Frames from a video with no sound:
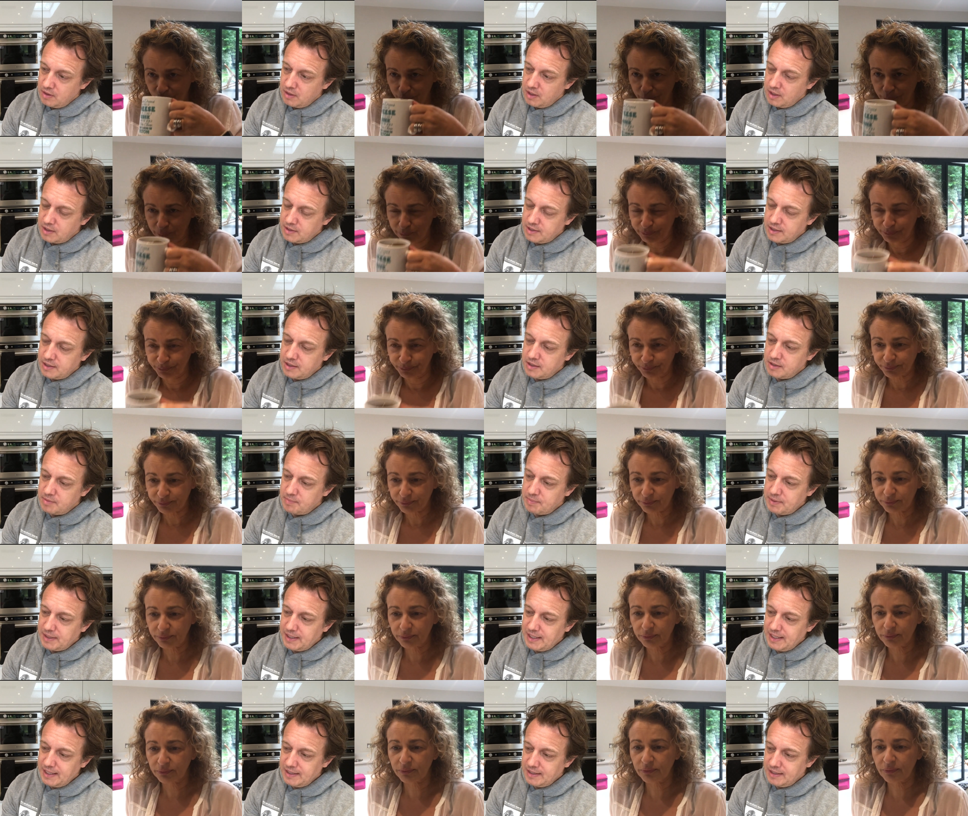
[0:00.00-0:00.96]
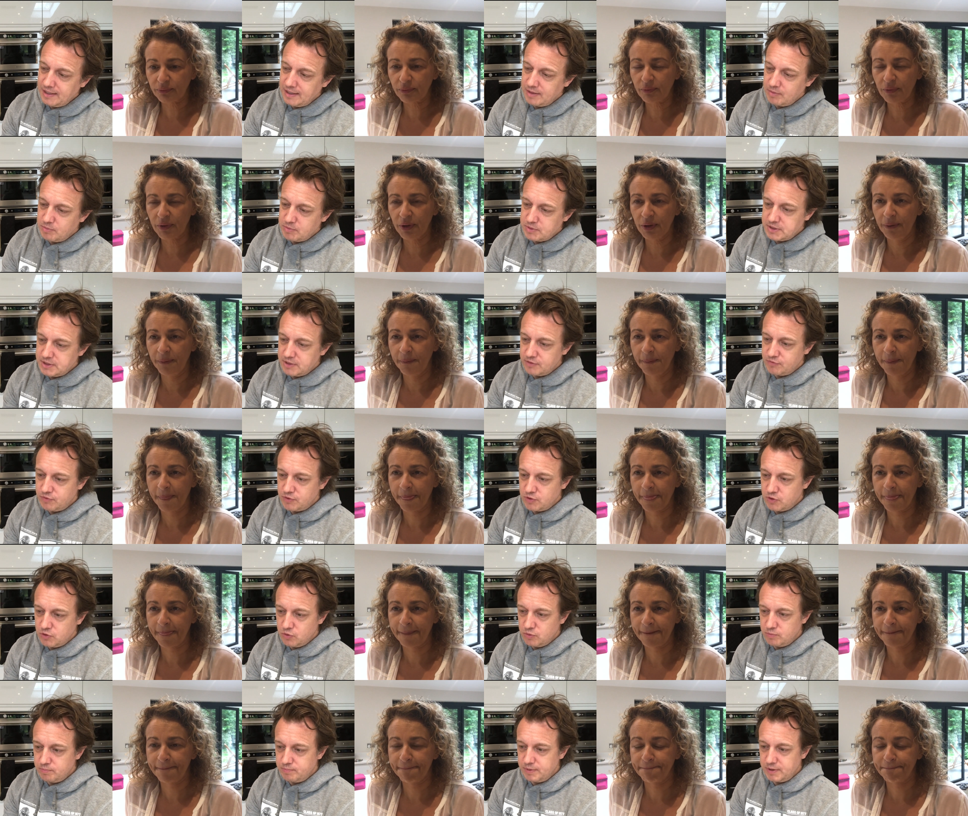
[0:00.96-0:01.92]
Speaker 1: I think at the beginning it was
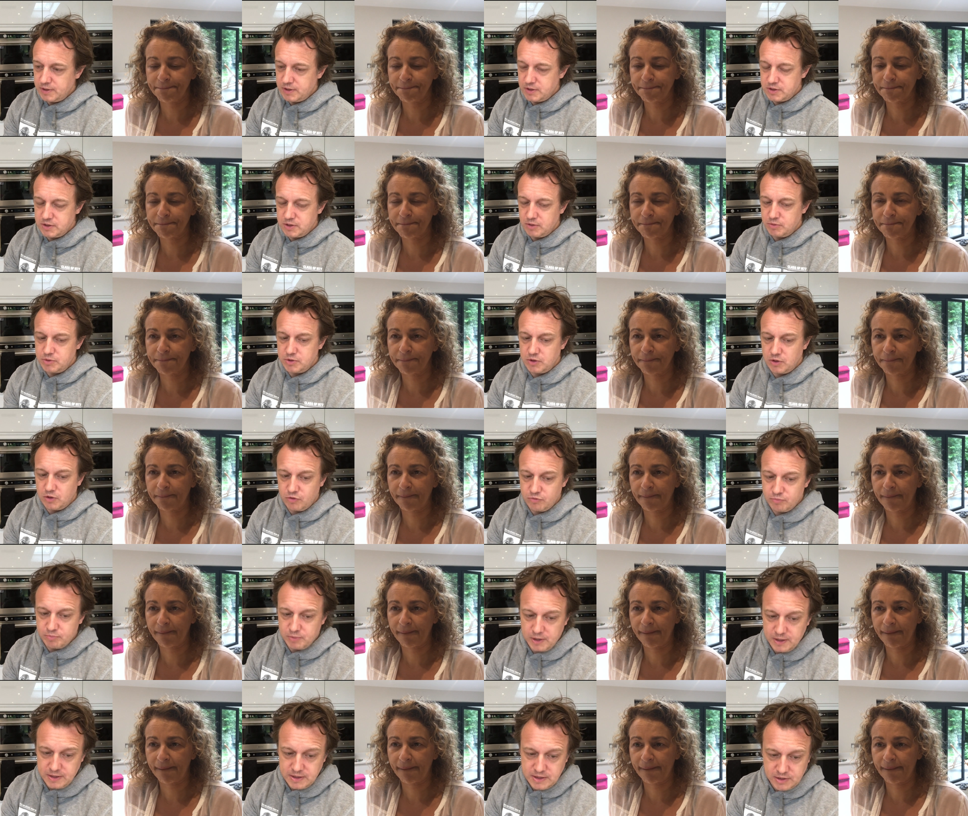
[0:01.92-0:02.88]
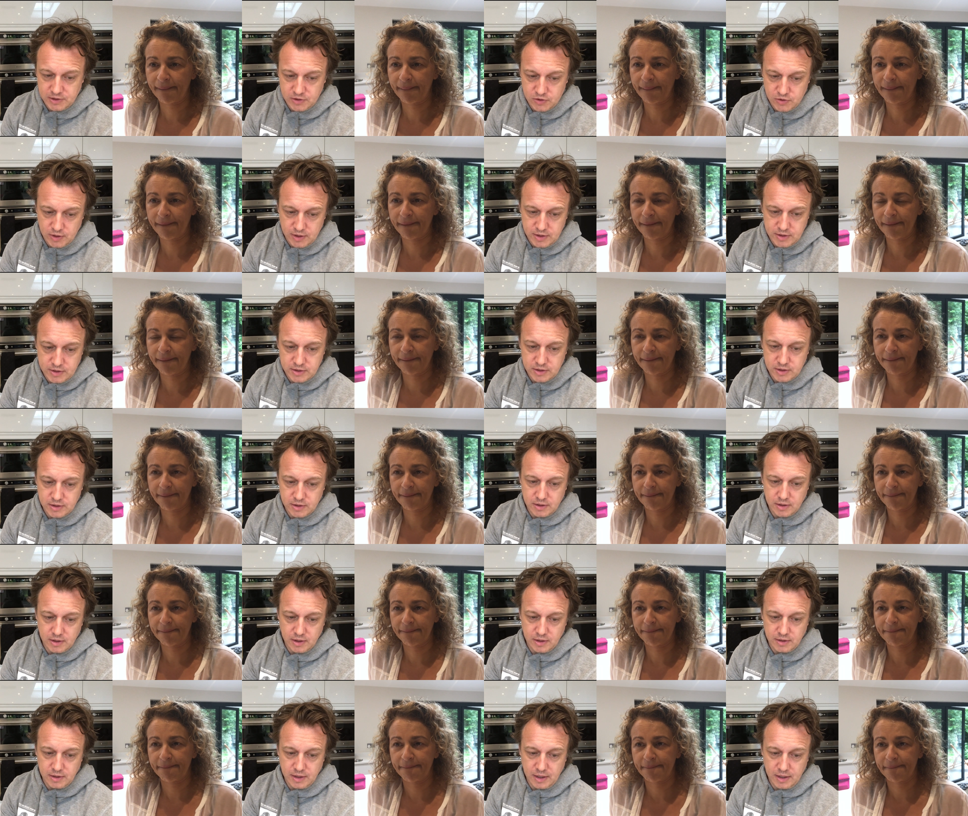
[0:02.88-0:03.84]
difficult because there was a lot of press interest.
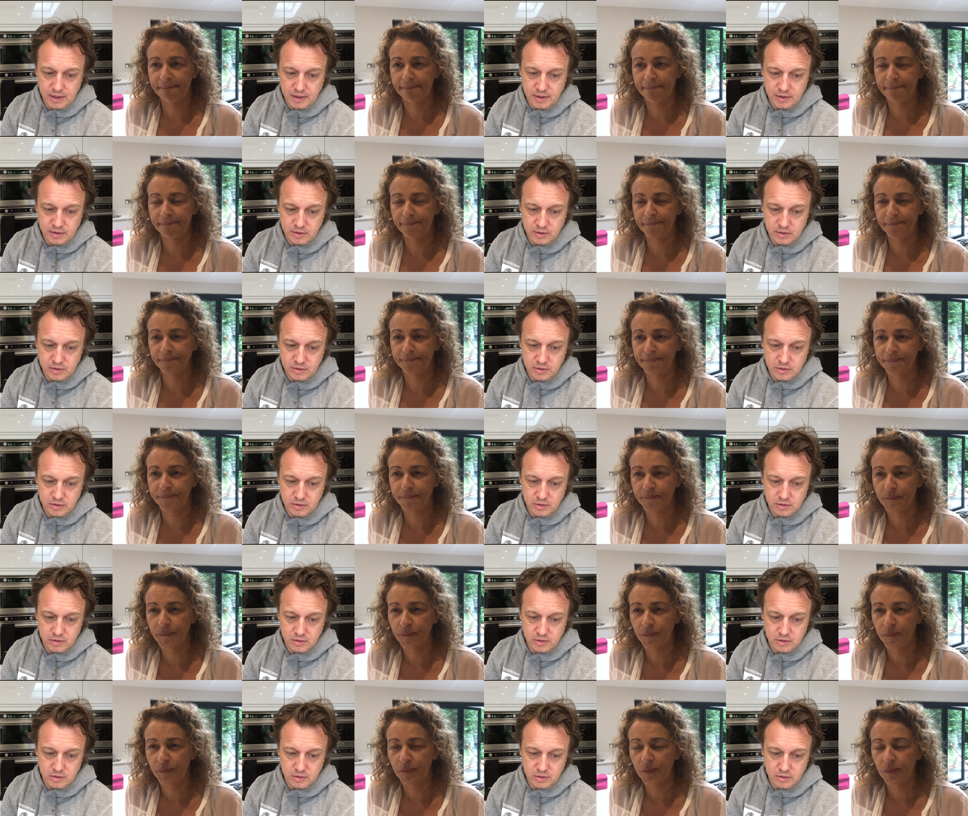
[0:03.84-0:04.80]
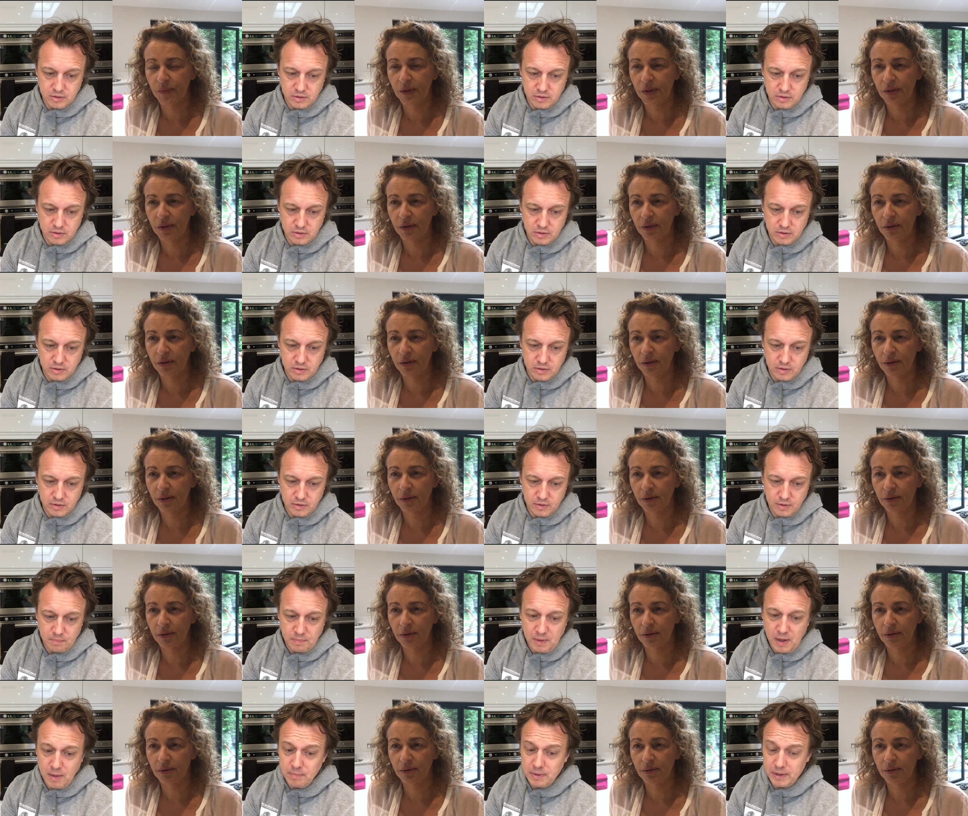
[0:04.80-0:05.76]
And then the
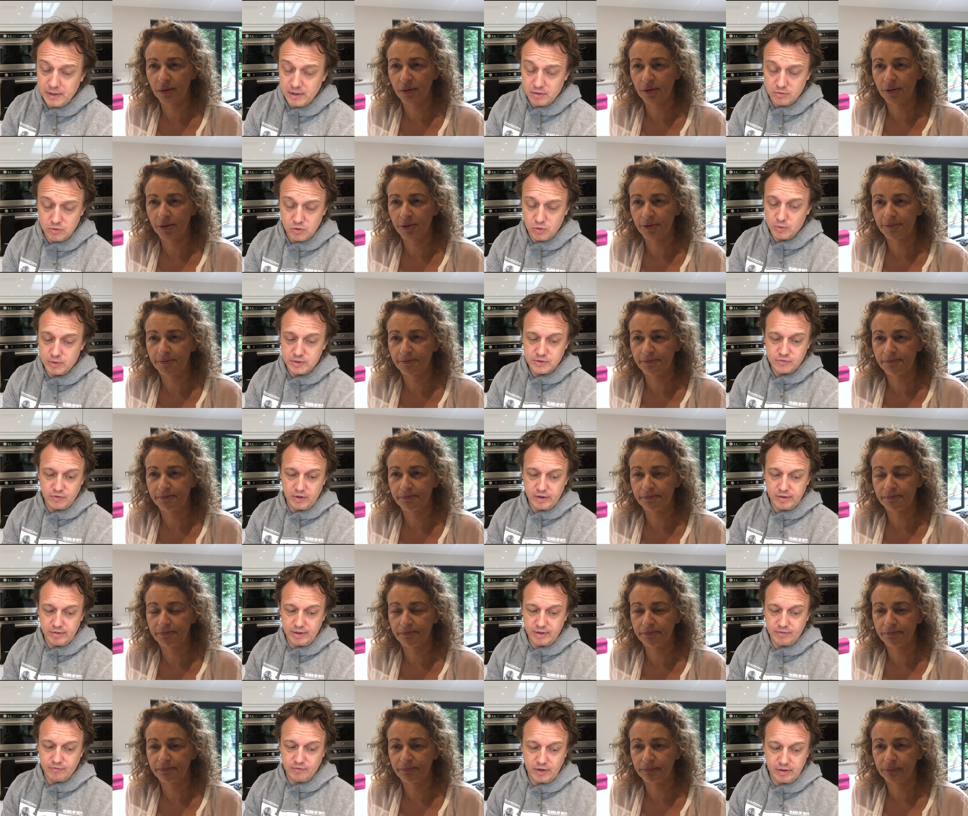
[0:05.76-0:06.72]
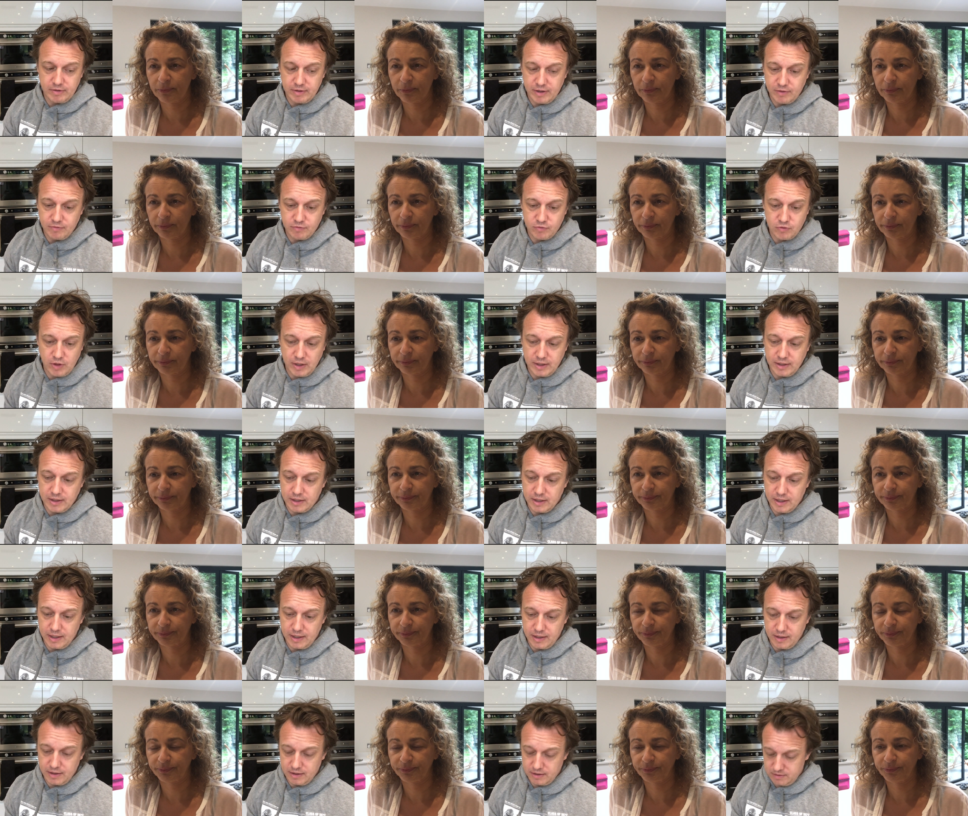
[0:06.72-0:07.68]
public are always very, very
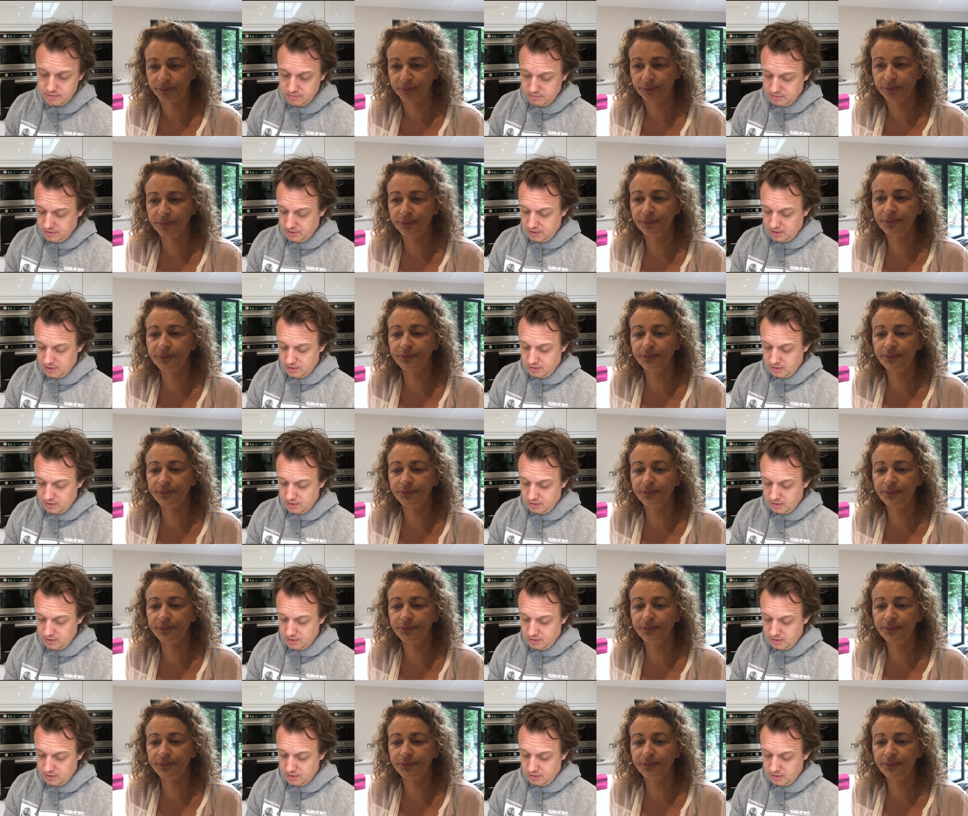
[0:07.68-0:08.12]
friendly, and you